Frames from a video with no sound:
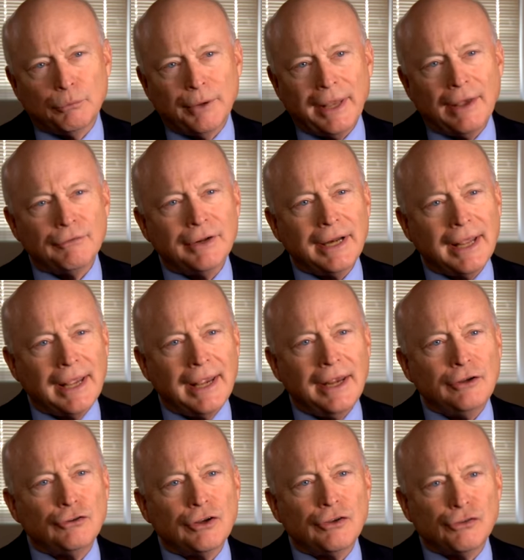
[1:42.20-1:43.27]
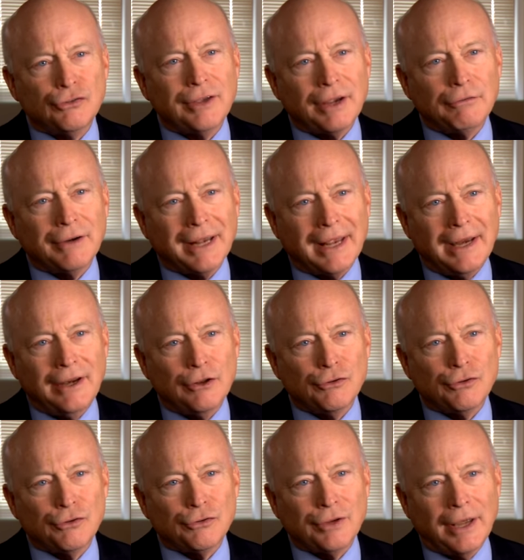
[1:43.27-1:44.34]
We have an
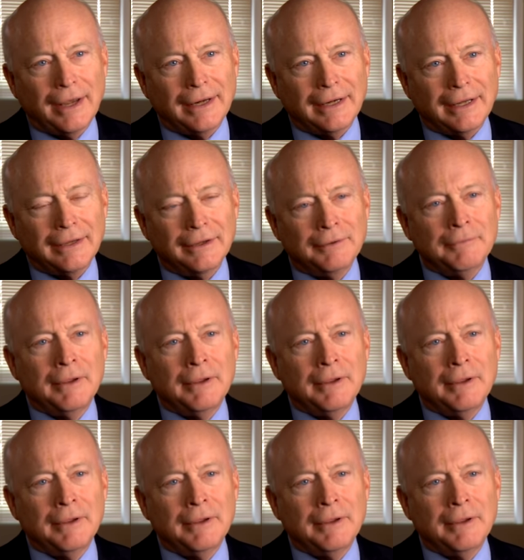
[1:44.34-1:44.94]
age-segregated society.